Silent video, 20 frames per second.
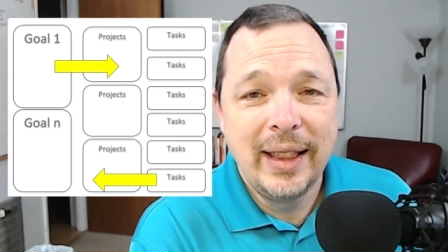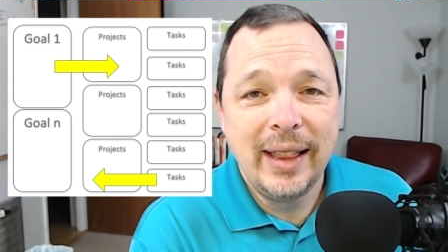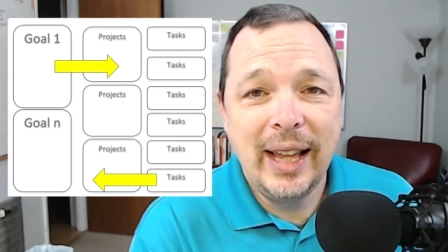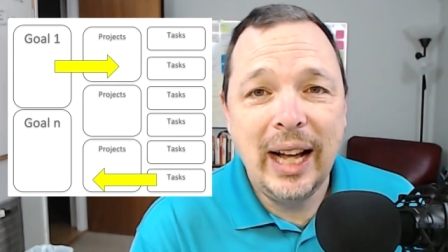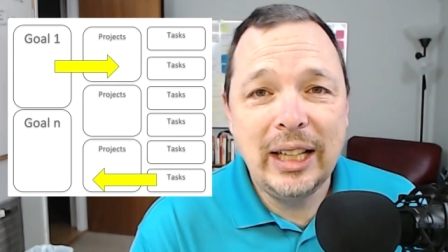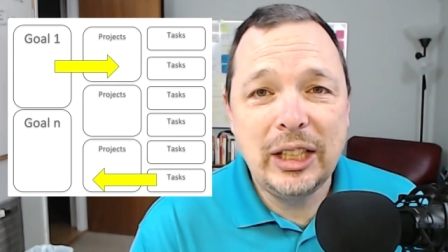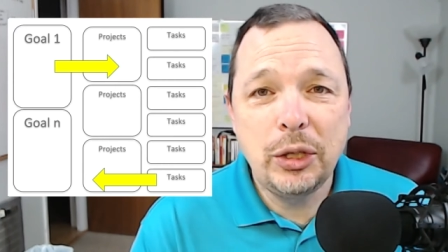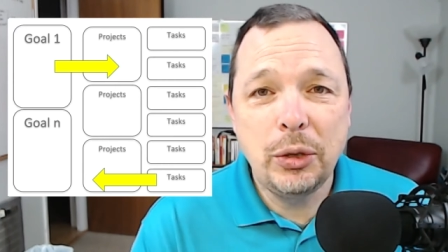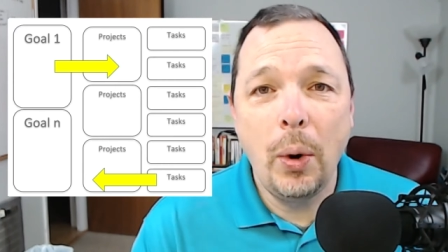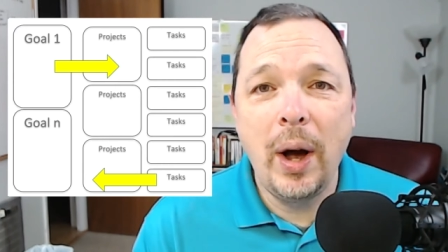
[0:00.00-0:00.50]

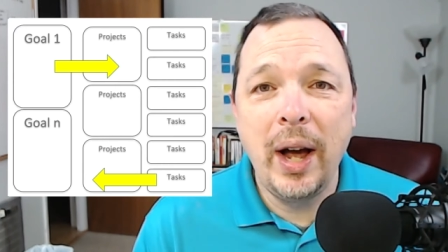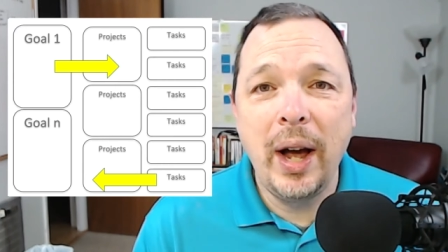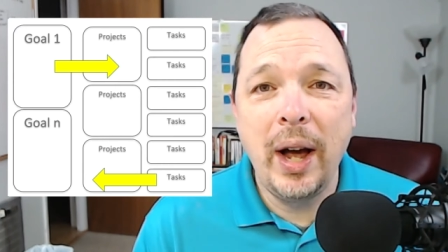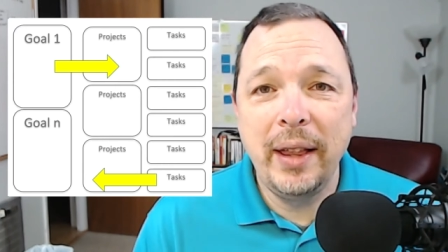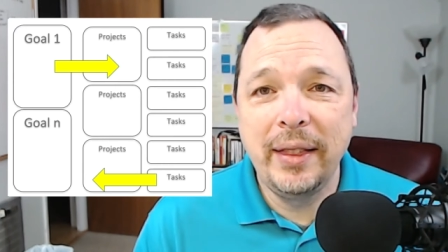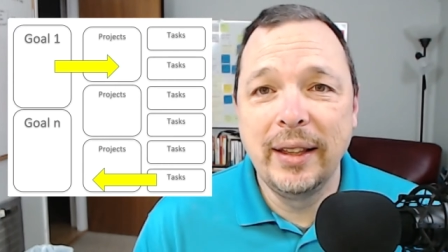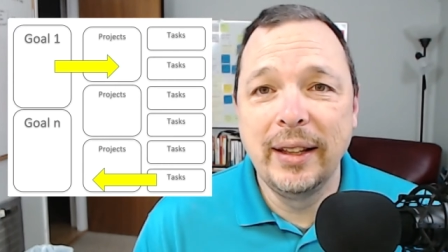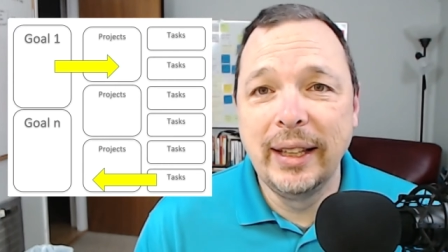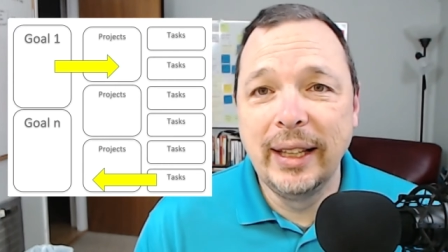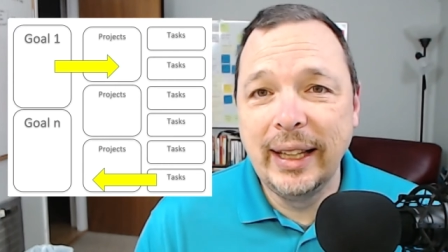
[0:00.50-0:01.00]
That's
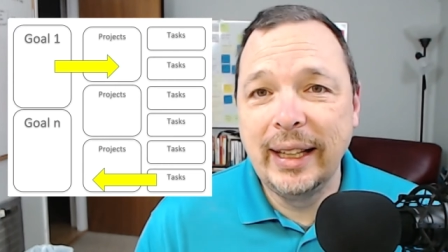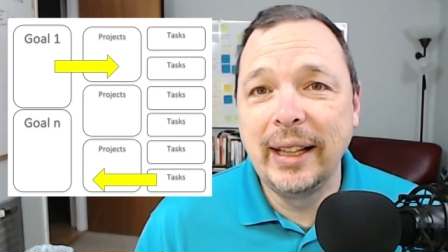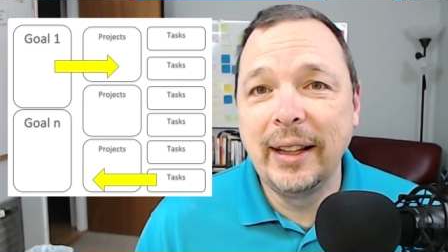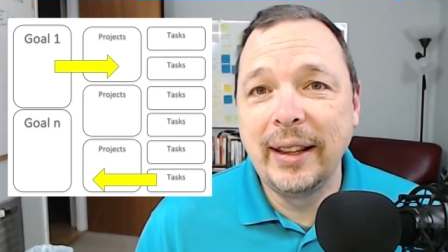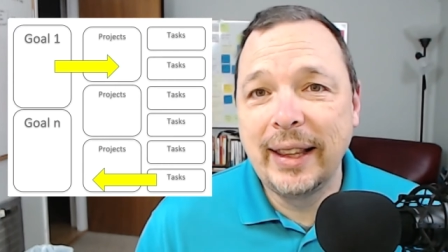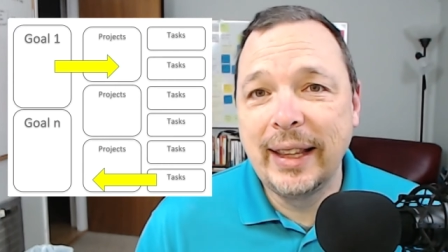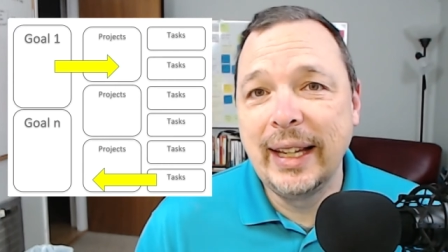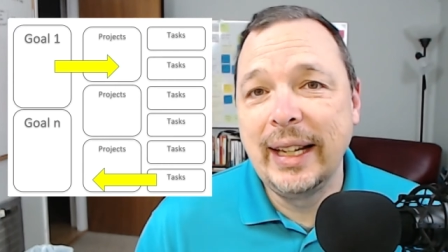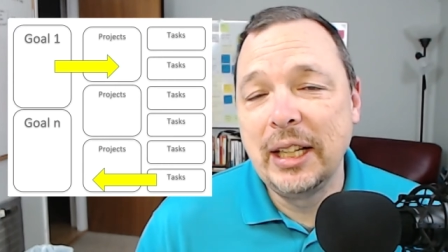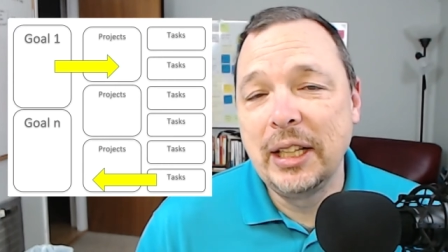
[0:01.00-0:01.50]
why the little
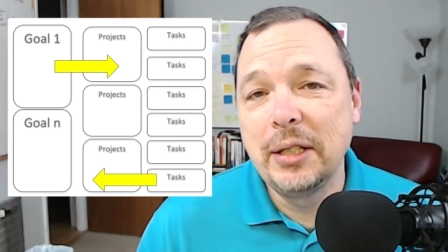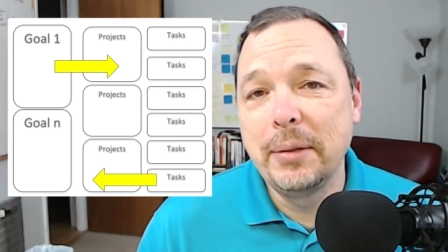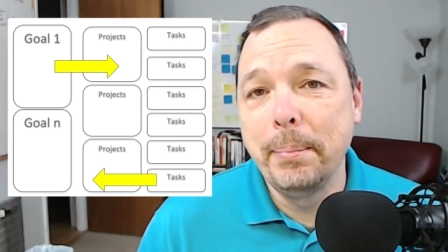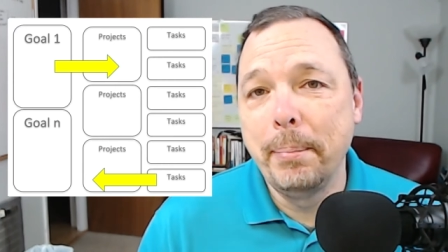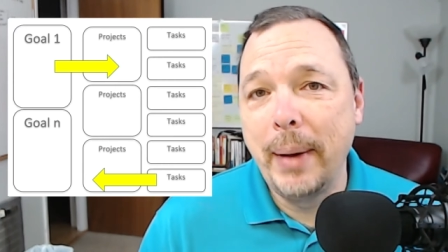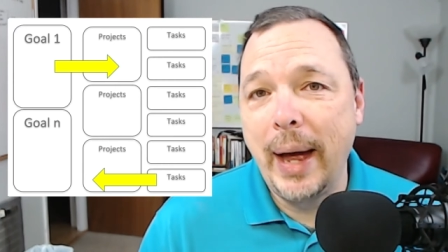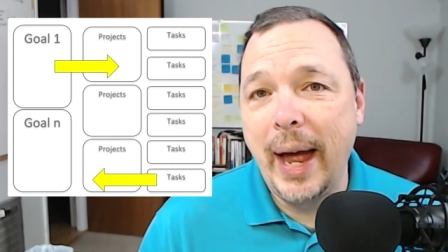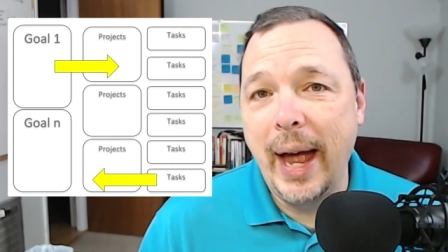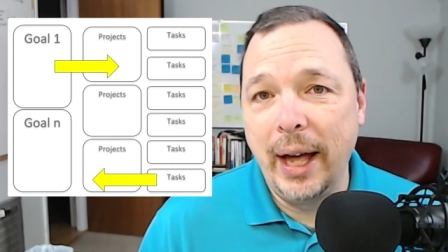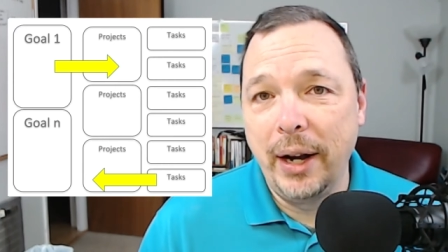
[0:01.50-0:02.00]
things
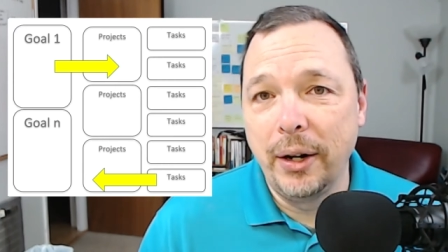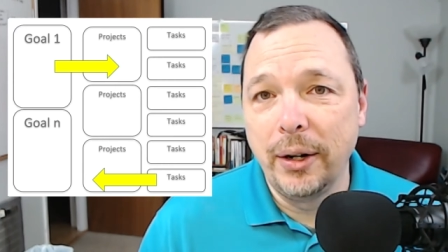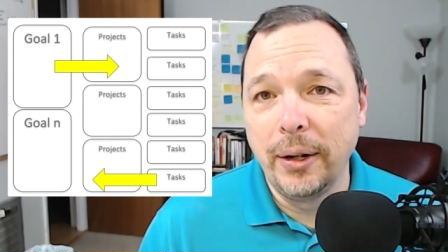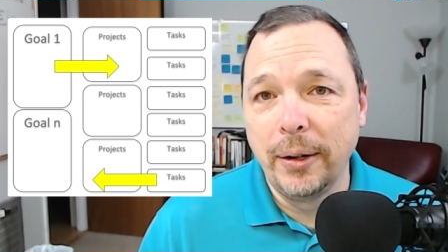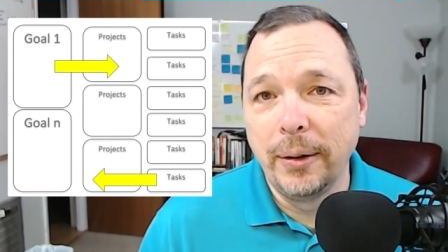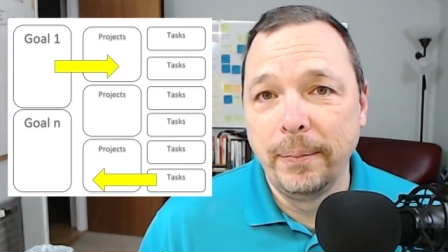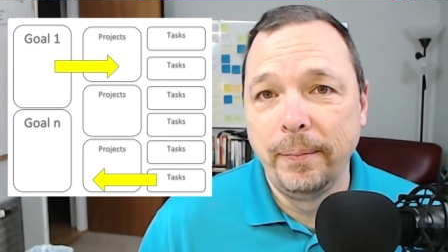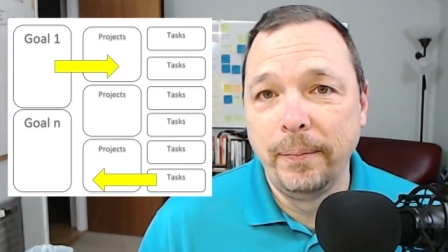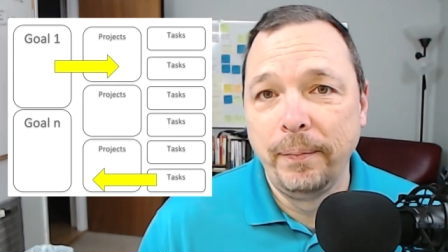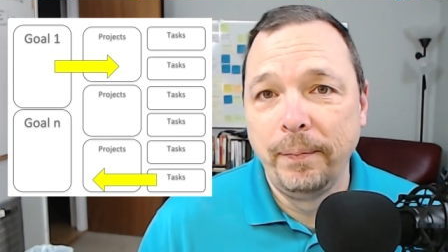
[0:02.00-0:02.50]

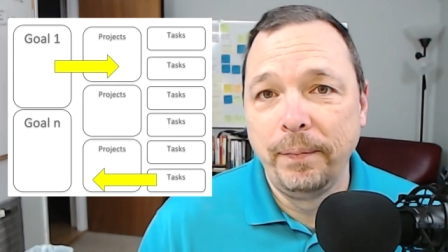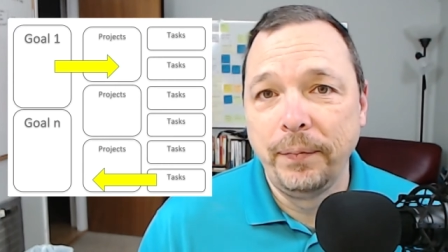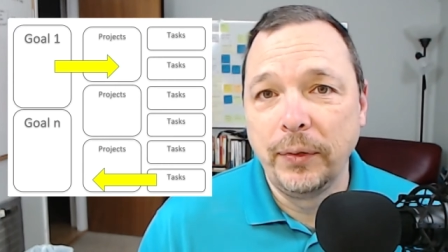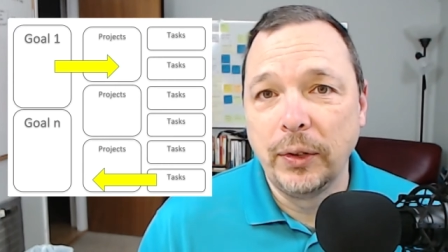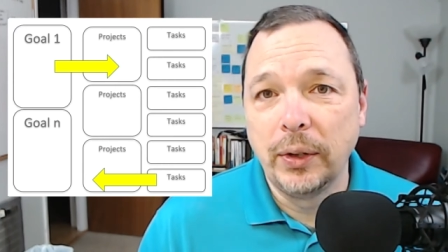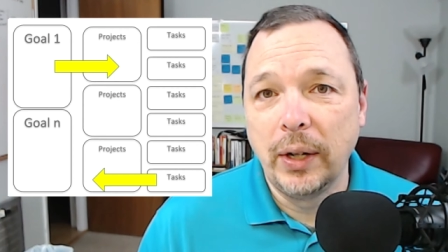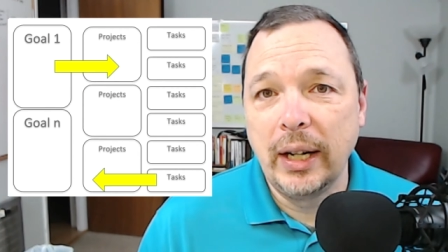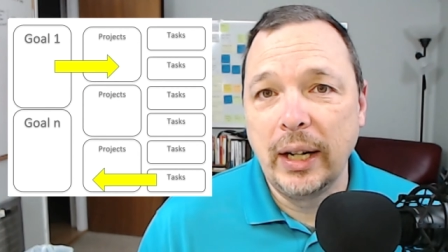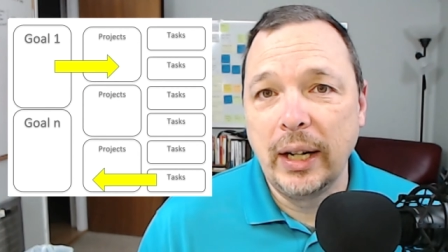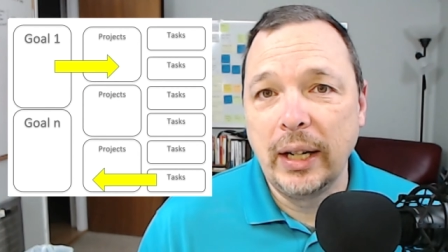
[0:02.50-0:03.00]
matter,
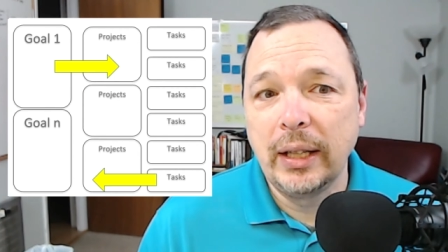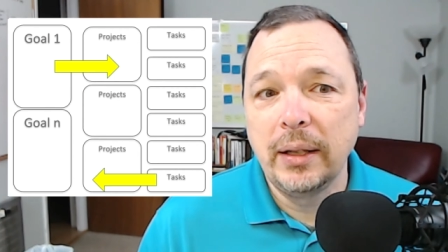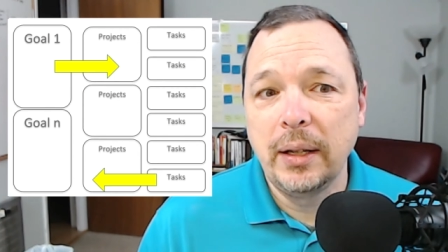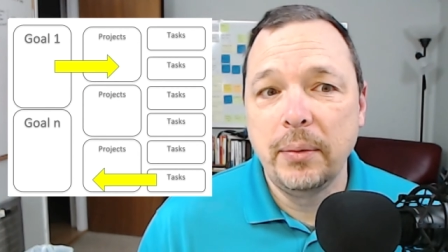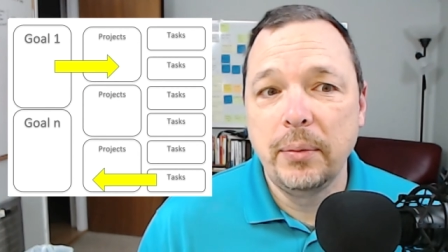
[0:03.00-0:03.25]
right?